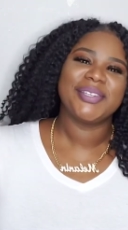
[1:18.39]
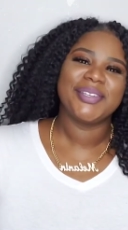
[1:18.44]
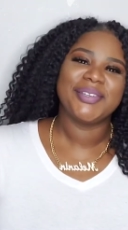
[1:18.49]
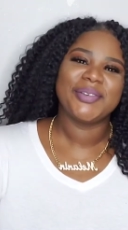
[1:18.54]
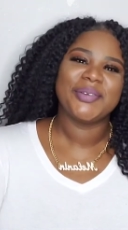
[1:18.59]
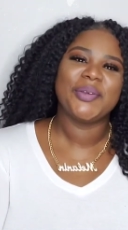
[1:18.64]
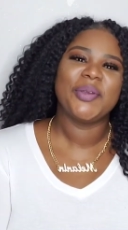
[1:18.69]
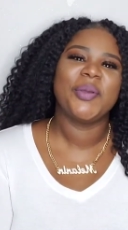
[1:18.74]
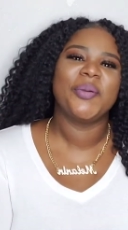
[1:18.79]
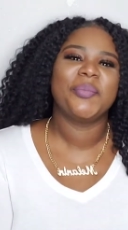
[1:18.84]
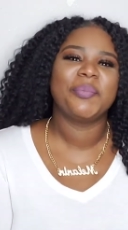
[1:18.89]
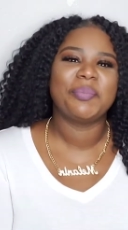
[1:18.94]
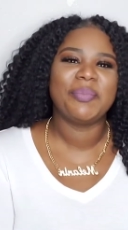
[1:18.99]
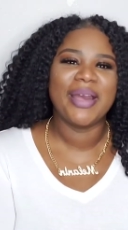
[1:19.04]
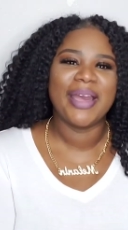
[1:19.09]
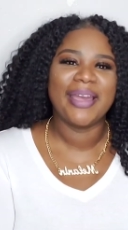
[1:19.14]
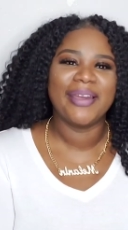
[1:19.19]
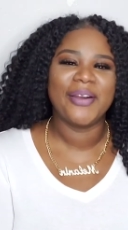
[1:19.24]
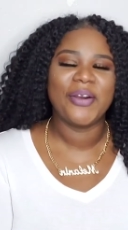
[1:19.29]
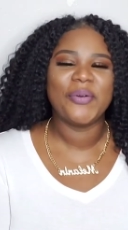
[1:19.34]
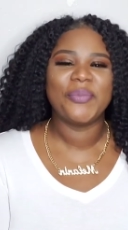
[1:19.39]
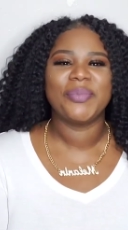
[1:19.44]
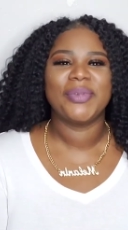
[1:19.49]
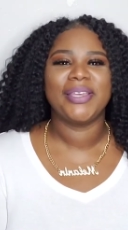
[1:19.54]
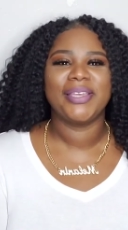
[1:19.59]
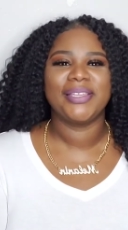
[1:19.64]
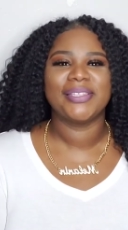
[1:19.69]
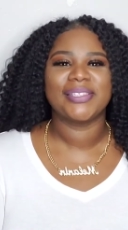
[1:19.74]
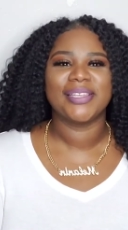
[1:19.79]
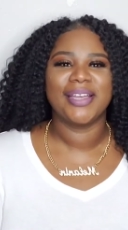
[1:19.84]
you, by all
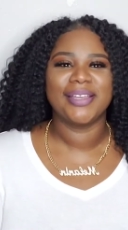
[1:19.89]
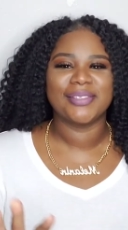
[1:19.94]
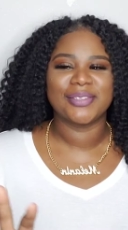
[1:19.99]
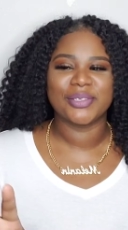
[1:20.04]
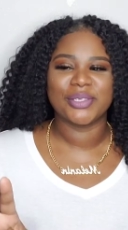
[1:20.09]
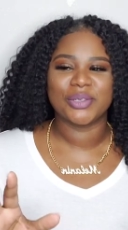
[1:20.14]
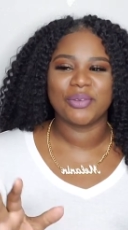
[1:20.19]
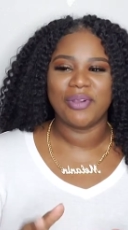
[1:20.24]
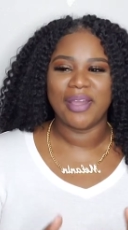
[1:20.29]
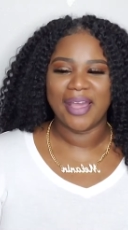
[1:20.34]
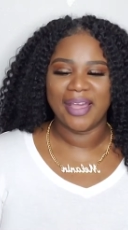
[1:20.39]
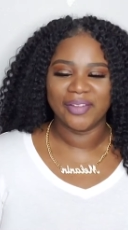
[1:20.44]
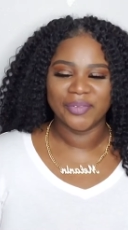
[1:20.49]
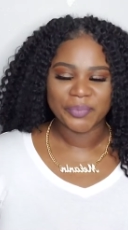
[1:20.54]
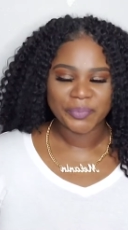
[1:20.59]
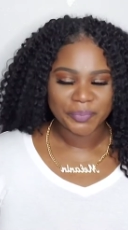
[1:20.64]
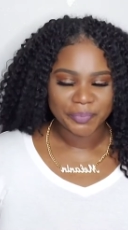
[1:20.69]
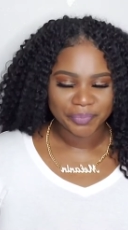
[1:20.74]
means, unsubscribe.